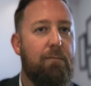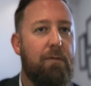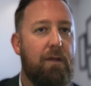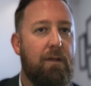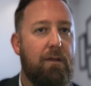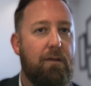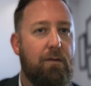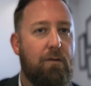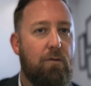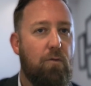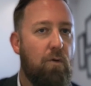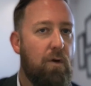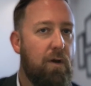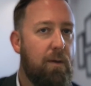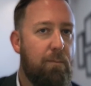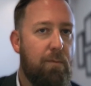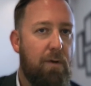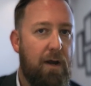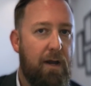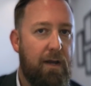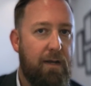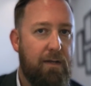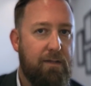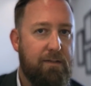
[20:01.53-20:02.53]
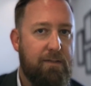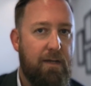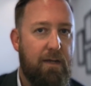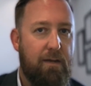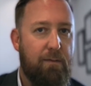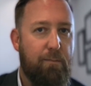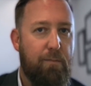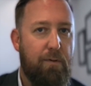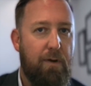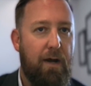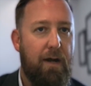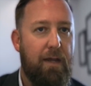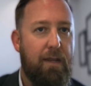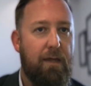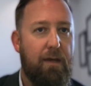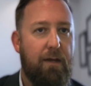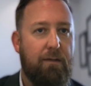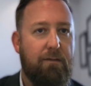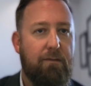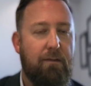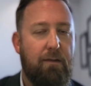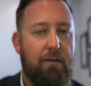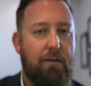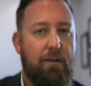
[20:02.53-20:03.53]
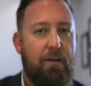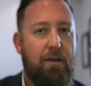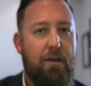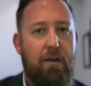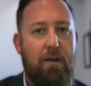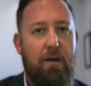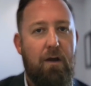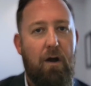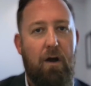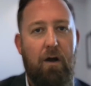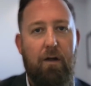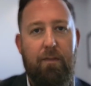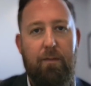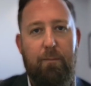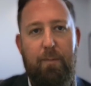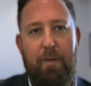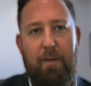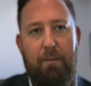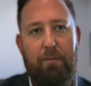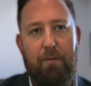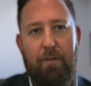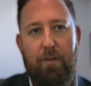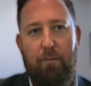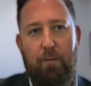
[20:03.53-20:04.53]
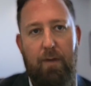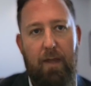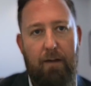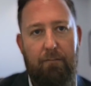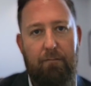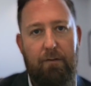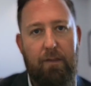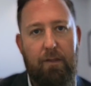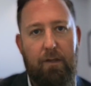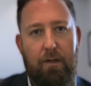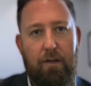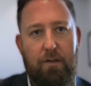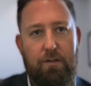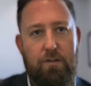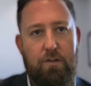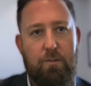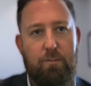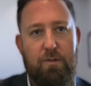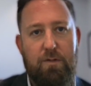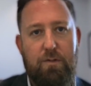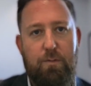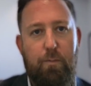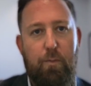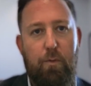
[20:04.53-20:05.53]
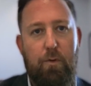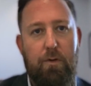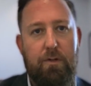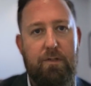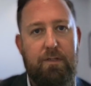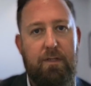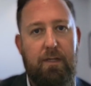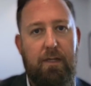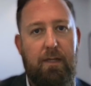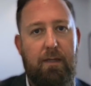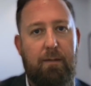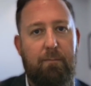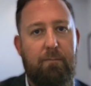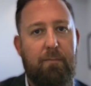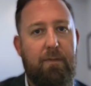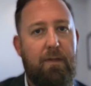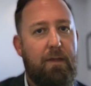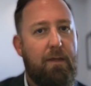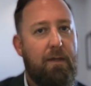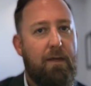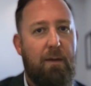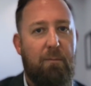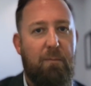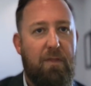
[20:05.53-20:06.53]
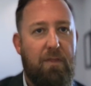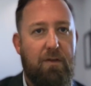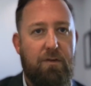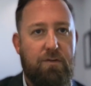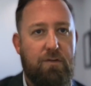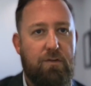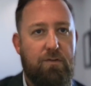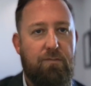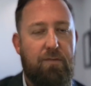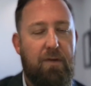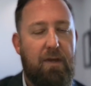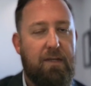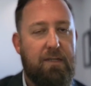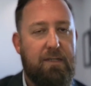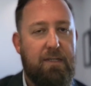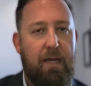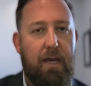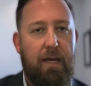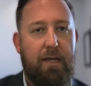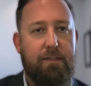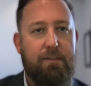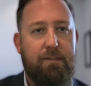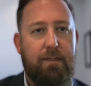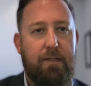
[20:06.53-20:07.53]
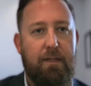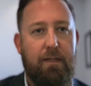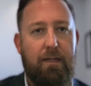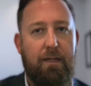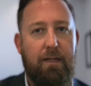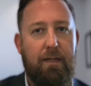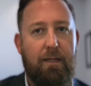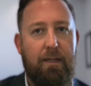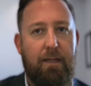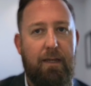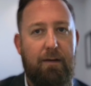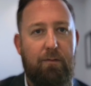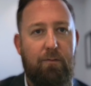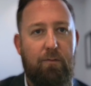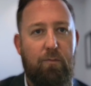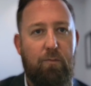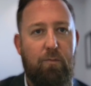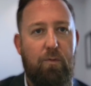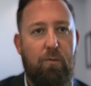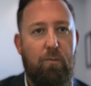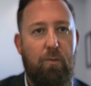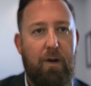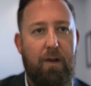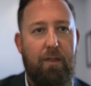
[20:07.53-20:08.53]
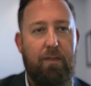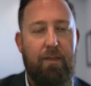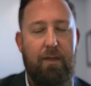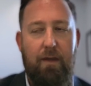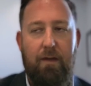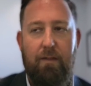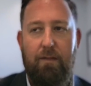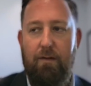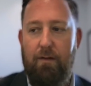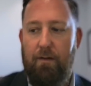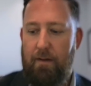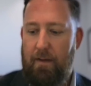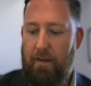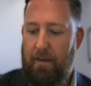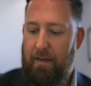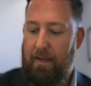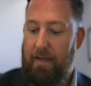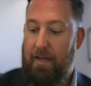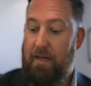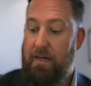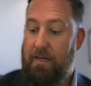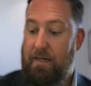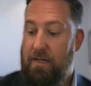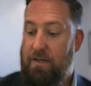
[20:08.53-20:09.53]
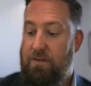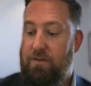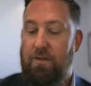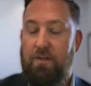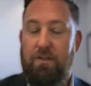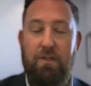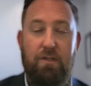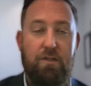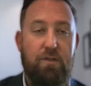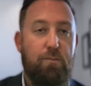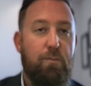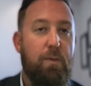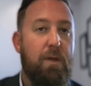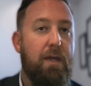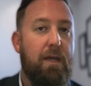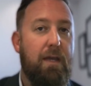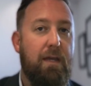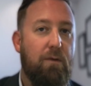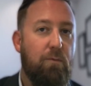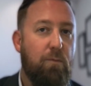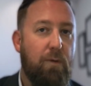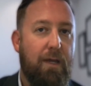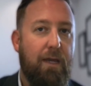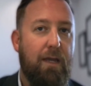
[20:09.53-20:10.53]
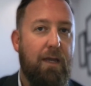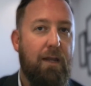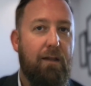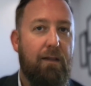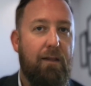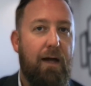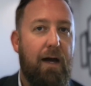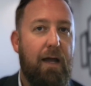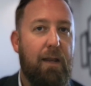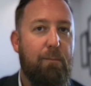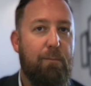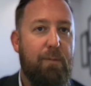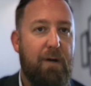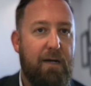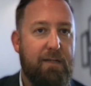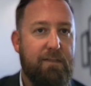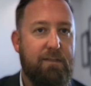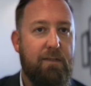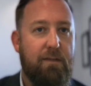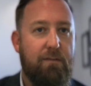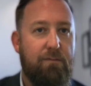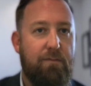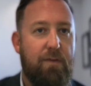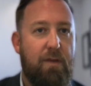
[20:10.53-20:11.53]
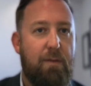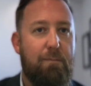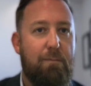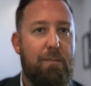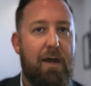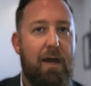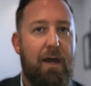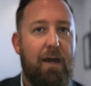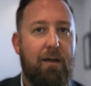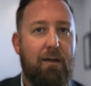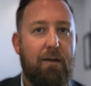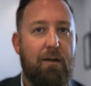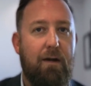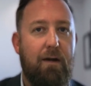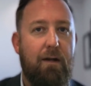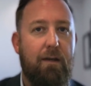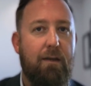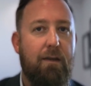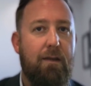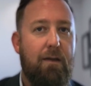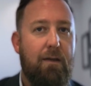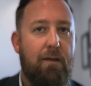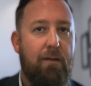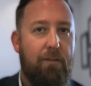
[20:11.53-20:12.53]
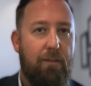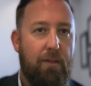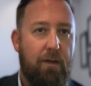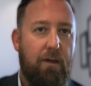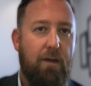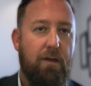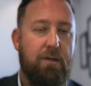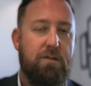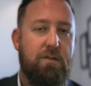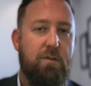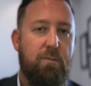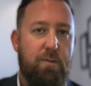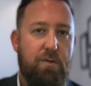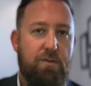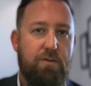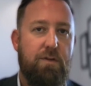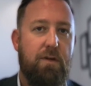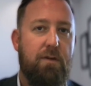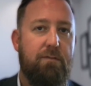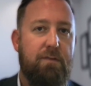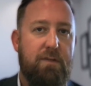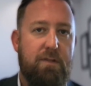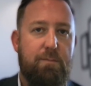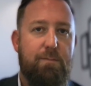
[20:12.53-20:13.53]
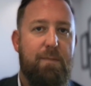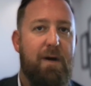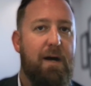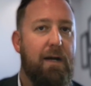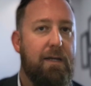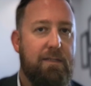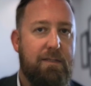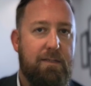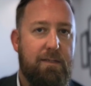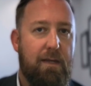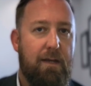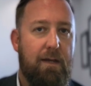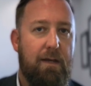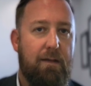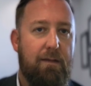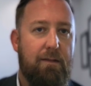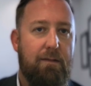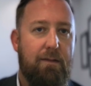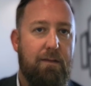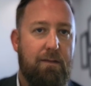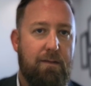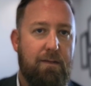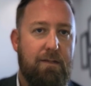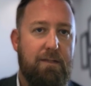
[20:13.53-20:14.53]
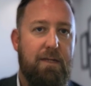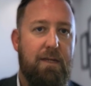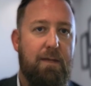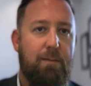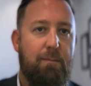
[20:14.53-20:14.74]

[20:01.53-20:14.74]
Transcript: and Corey Bryan is head of product, and all the people that we have on the customer support team, I mean, they're just fantastic. And one of the other, in addition to speed, we get a lot of positive feedback on the customer service mindset that the team